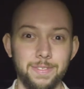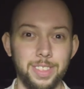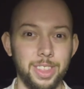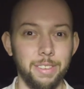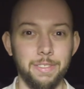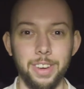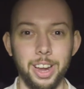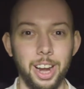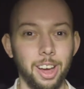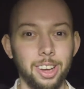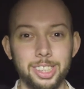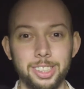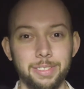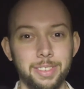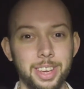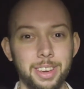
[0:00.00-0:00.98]
the
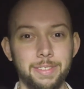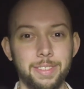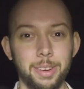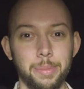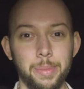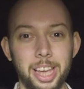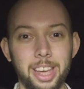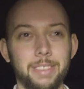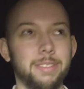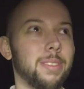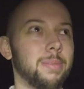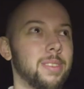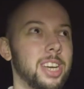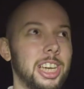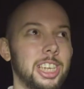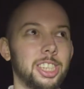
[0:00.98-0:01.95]
philosophy of filmmaking,
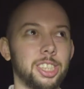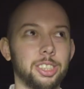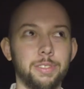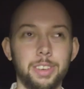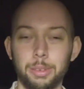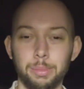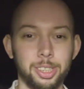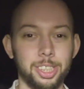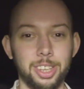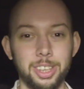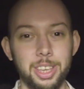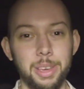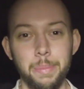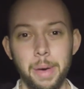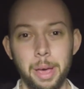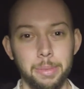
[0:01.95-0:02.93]
from just films that
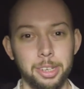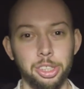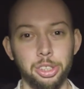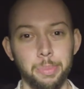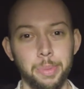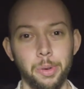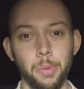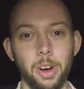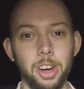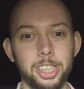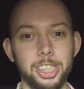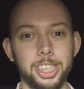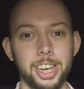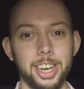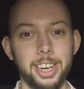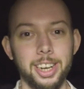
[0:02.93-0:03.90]
you maybe should be
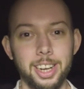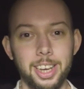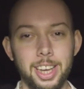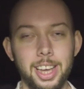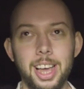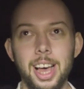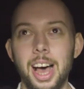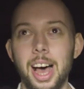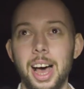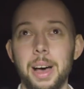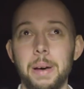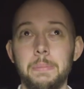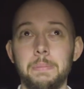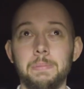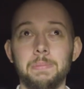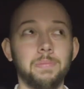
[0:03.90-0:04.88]
watching,
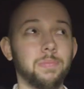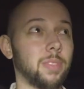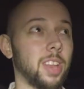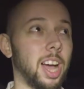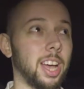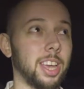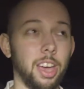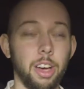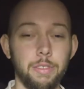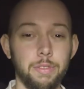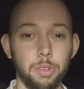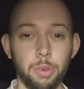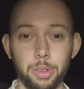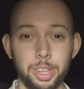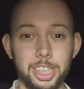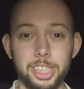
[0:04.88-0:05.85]
I go
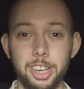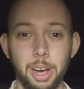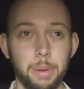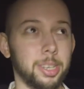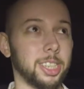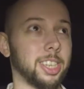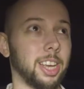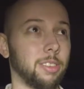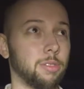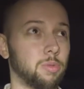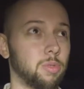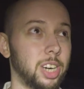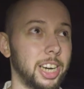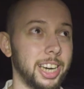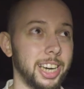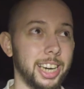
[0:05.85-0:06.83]
through all these topics like
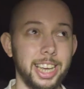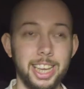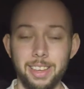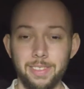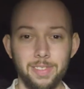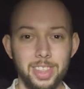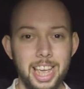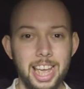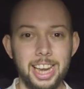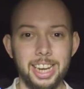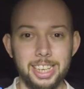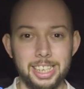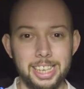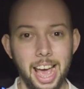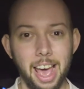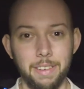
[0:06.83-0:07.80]
really
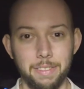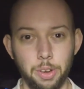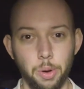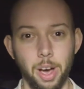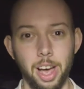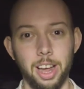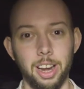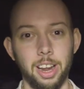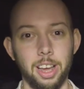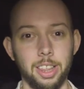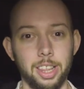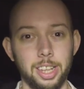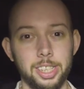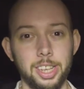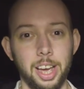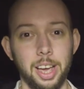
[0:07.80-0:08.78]
in depth quite a lot of
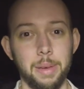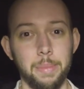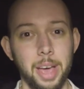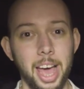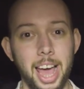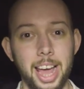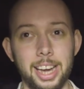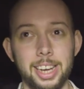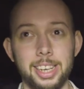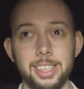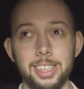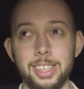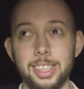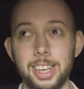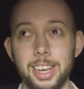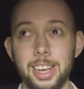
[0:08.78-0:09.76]
the time,
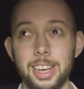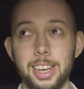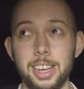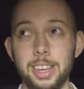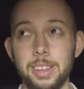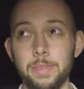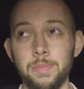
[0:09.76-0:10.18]
and